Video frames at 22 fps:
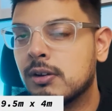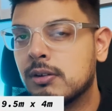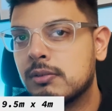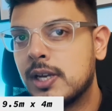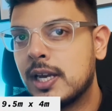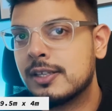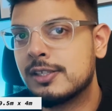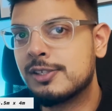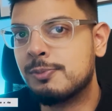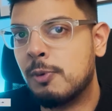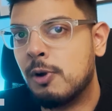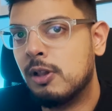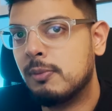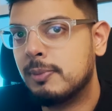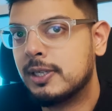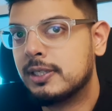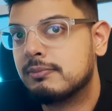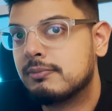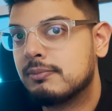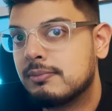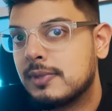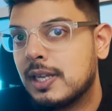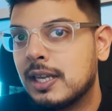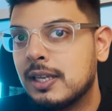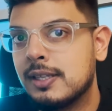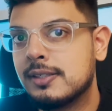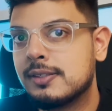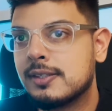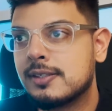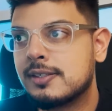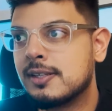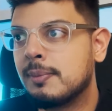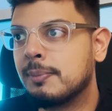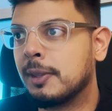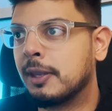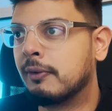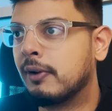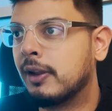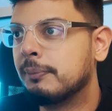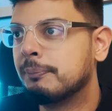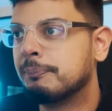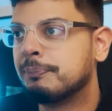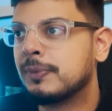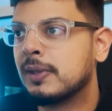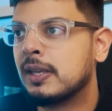kind of small, but at least it's something, right?